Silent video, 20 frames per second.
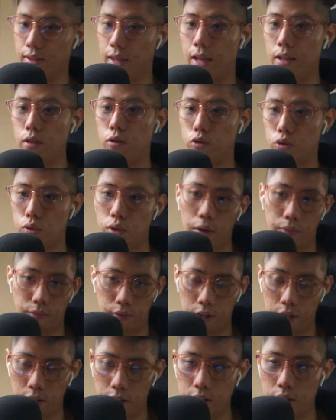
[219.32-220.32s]
Then you should
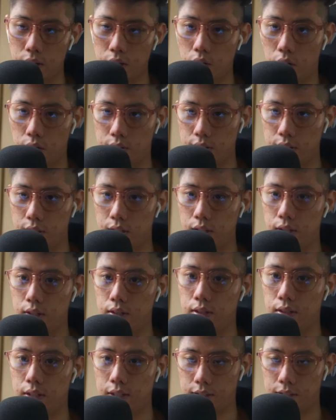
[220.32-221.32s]
definitely consider
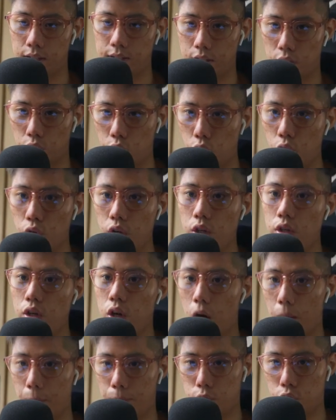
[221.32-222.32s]
this as a good
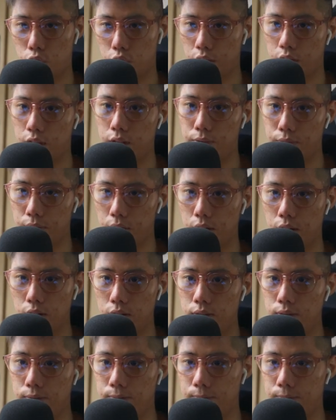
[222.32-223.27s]
opportunity vehicle,